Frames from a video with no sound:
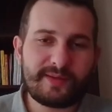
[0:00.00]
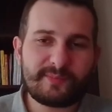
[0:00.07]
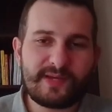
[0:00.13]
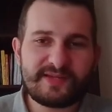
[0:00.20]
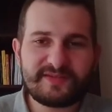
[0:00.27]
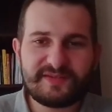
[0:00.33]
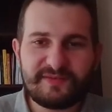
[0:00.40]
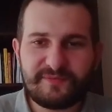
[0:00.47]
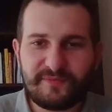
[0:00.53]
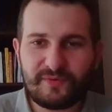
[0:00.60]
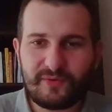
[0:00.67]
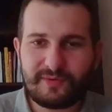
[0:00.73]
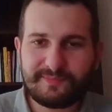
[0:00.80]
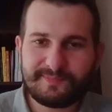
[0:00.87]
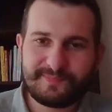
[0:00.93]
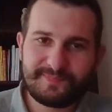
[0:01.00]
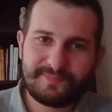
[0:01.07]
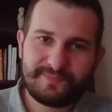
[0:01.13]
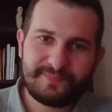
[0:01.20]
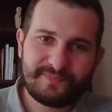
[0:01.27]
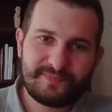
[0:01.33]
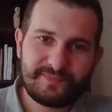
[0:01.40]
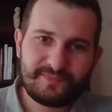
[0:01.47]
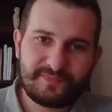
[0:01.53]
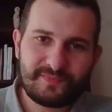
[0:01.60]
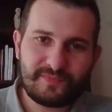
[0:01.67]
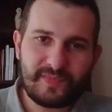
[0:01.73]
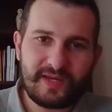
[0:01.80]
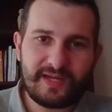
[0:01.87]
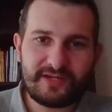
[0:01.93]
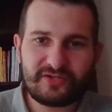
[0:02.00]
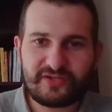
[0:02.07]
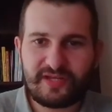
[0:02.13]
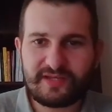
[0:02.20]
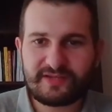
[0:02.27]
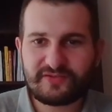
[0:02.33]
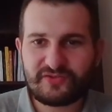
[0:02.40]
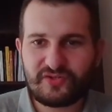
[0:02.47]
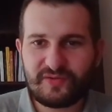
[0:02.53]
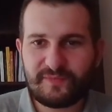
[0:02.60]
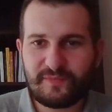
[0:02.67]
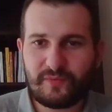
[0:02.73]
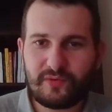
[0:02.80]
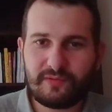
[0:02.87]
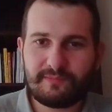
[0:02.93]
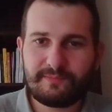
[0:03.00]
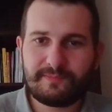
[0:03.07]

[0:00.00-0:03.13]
plays e4, h takes g4,